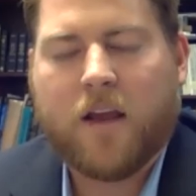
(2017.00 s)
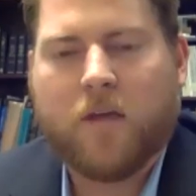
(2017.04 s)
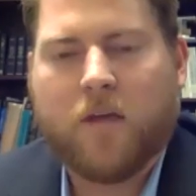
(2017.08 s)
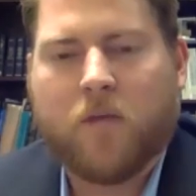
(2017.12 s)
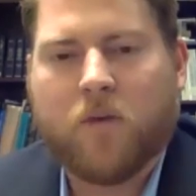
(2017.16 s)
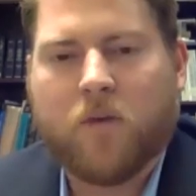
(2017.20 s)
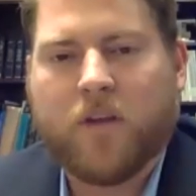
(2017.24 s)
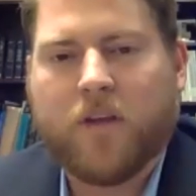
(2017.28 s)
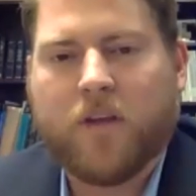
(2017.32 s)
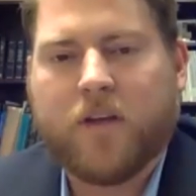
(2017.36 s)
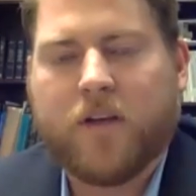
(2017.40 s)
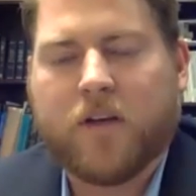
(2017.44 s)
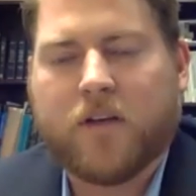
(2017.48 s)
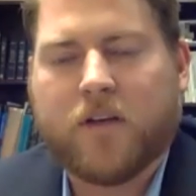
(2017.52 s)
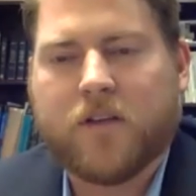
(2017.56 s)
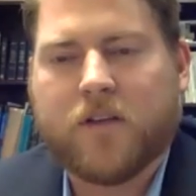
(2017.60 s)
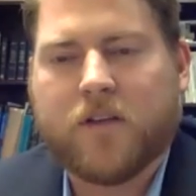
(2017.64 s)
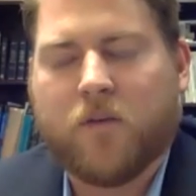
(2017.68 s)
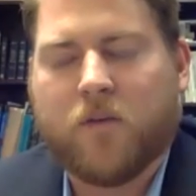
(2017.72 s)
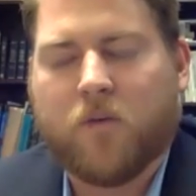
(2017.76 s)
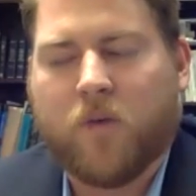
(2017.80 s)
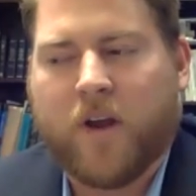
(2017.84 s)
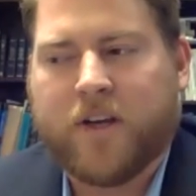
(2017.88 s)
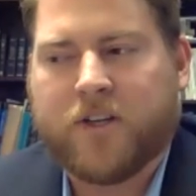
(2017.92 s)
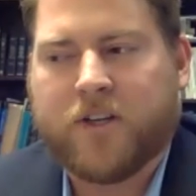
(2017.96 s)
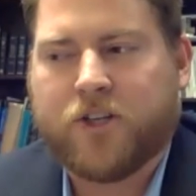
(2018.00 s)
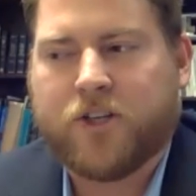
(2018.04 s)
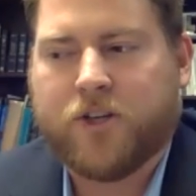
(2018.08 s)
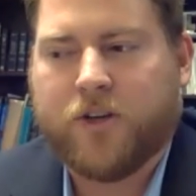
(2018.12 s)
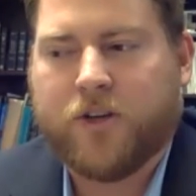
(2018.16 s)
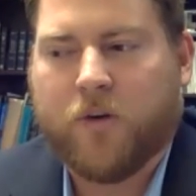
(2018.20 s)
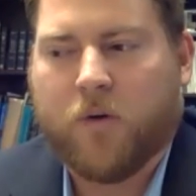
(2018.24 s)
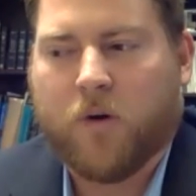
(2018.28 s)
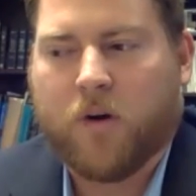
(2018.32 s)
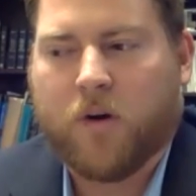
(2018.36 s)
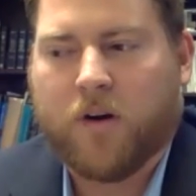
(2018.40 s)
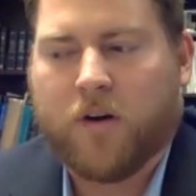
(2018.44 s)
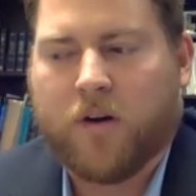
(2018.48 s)
it really does enrich
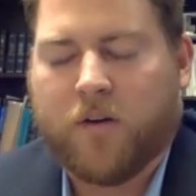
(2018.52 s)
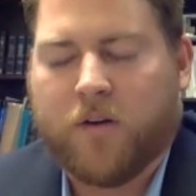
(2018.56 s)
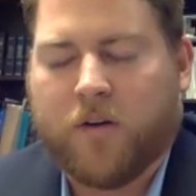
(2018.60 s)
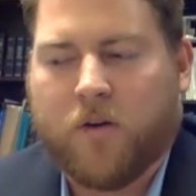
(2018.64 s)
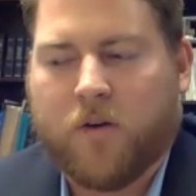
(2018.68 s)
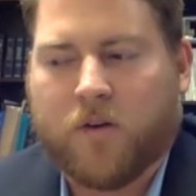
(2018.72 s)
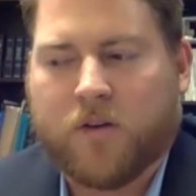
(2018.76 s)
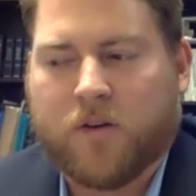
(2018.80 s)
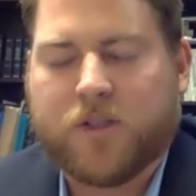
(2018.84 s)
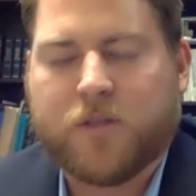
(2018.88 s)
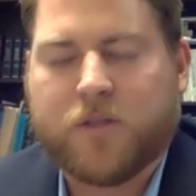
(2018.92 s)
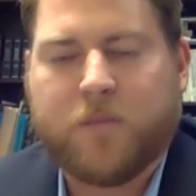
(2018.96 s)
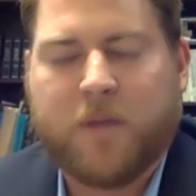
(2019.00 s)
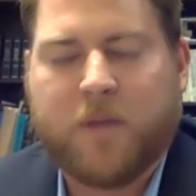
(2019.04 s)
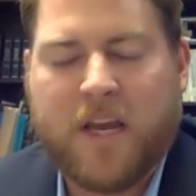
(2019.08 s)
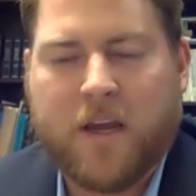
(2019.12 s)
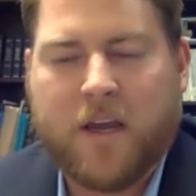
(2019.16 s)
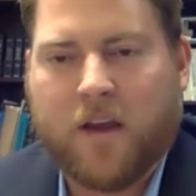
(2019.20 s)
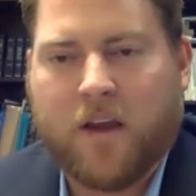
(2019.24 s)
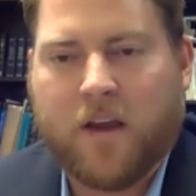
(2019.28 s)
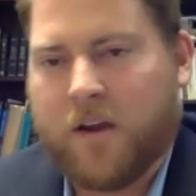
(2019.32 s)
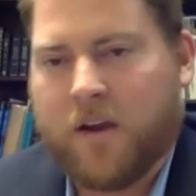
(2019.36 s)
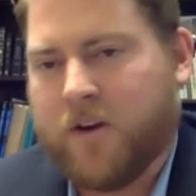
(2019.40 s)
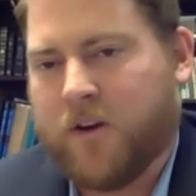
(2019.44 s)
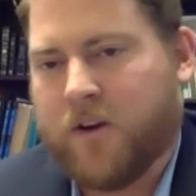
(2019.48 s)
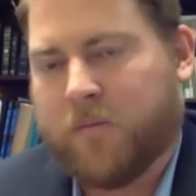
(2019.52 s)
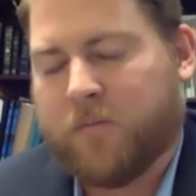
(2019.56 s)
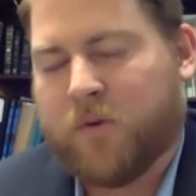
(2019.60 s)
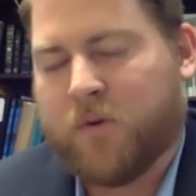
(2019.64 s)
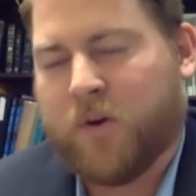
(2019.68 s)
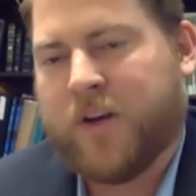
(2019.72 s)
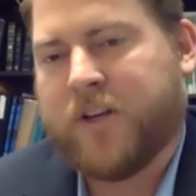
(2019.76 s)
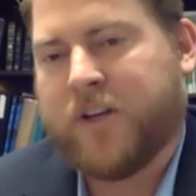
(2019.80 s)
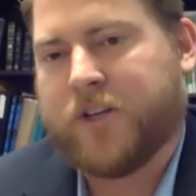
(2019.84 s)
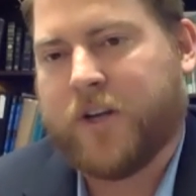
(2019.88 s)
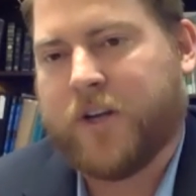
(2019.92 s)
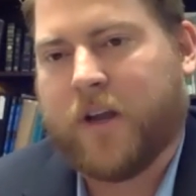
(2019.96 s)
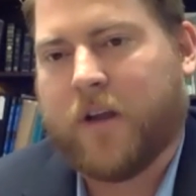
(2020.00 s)
your speaking and your
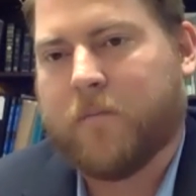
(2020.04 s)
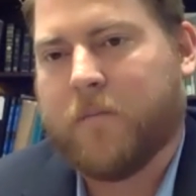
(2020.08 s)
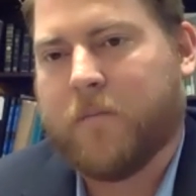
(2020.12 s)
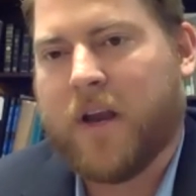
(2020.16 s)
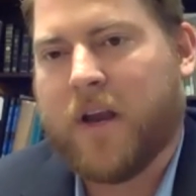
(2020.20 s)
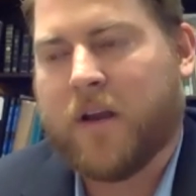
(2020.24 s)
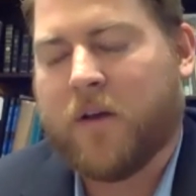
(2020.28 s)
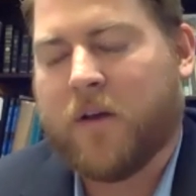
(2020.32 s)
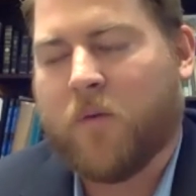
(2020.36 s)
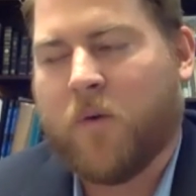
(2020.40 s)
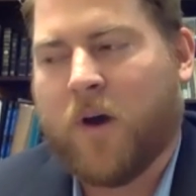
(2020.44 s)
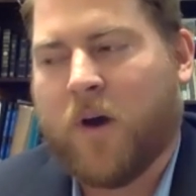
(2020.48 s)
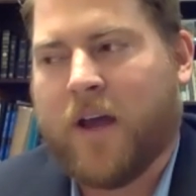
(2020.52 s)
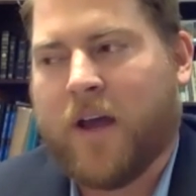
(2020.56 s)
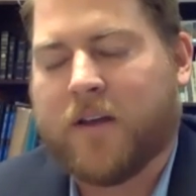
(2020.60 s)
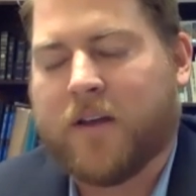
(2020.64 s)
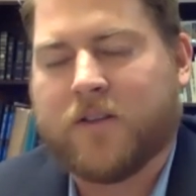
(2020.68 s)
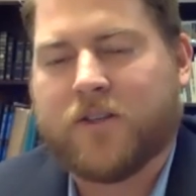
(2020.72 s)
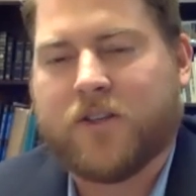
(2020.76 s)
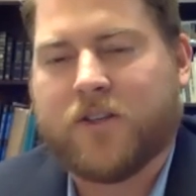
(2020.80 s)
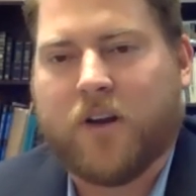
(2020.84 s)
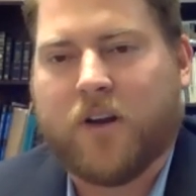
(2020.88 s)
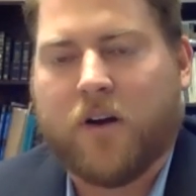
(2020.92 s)
preaching in many ways.